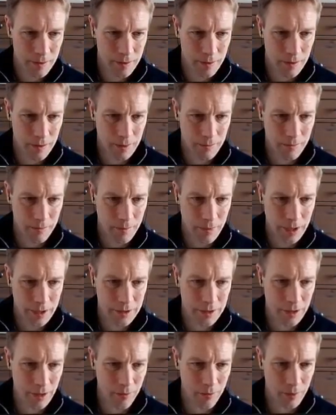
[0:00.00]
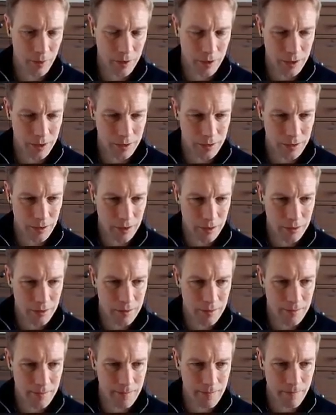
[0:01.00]
mixed up with the assert,
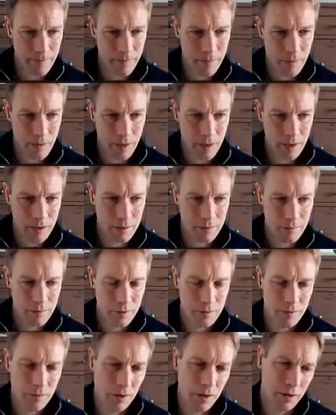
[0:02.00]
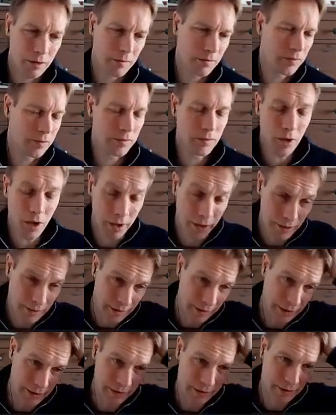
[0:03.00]
which might
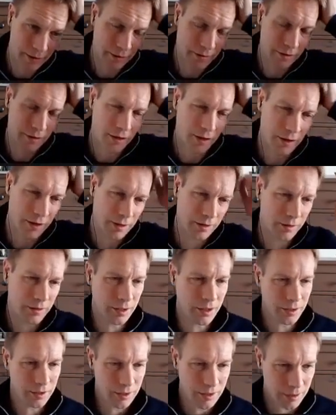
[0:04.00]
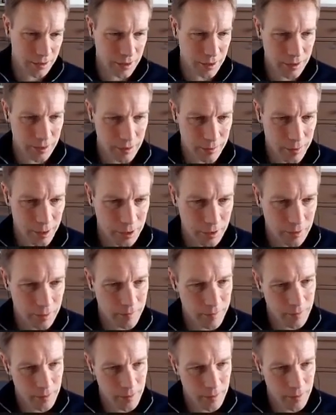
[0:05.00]
lead us to slightly change this test or might not.